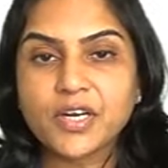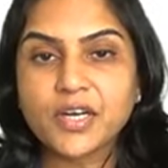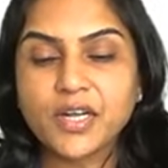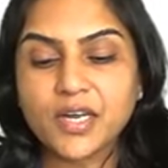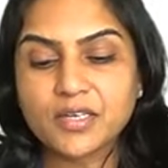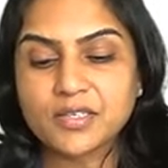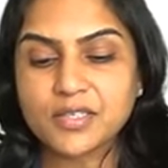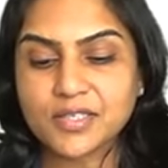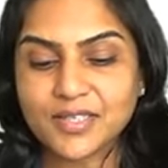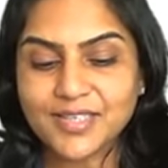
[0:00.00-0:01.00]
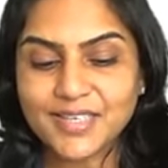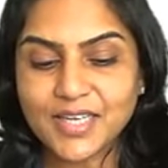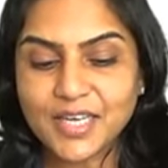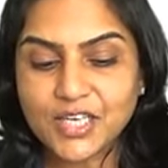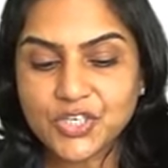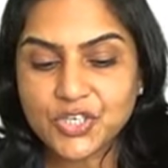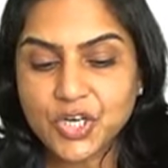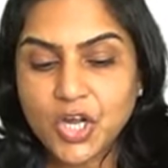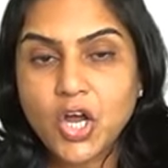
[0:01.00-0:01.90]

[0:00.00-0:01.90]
containers at 60 each.